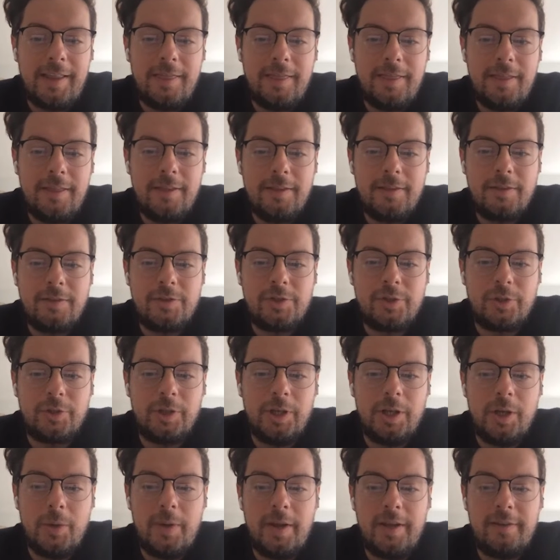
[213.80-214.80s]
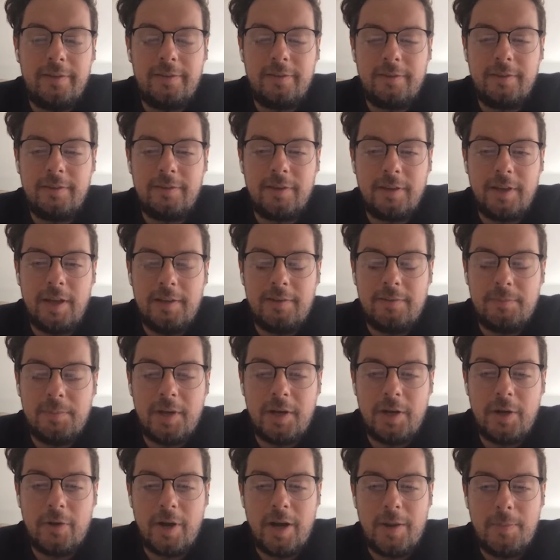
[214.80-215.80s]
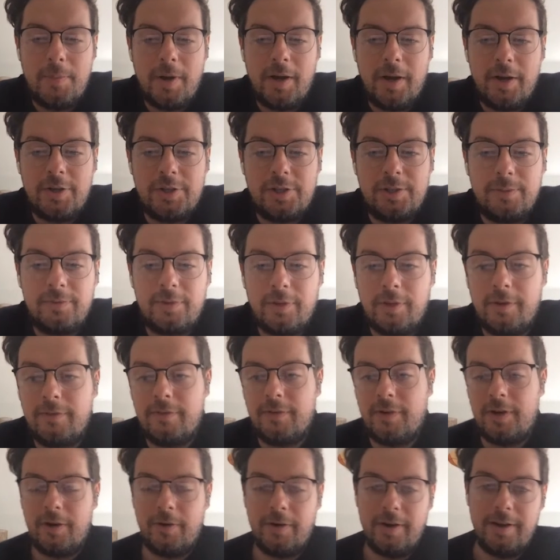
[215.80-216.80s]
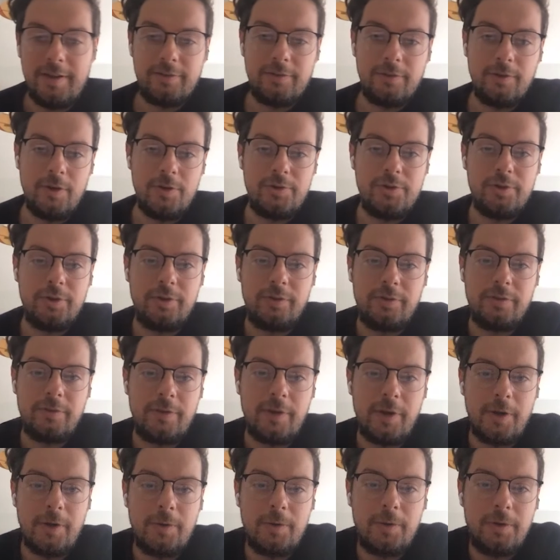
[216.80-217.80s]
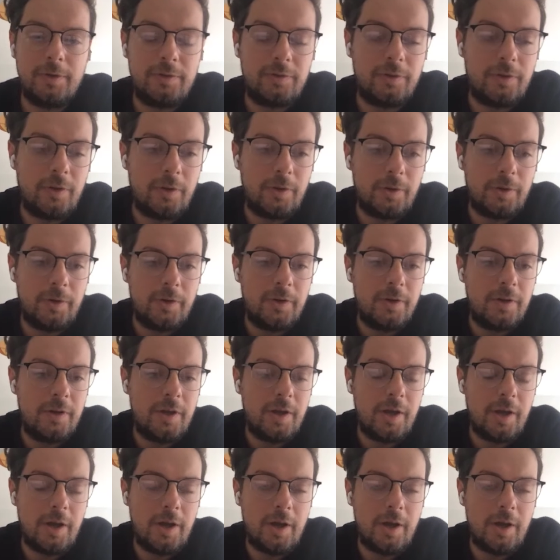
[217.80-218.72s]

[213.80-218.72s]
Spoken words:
Again, John Lewis, it's been a great partnership so far, and it's not just focused on